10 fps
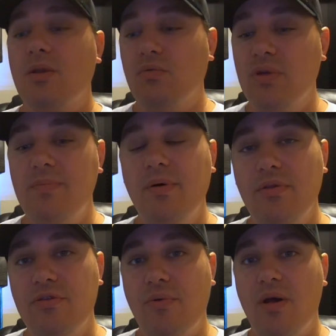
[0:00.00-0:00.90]

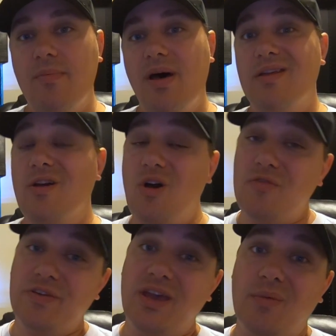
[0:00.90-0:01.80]
Rebuilt the throttle body
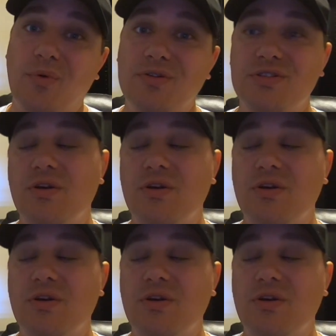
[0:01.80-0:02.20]
off camera.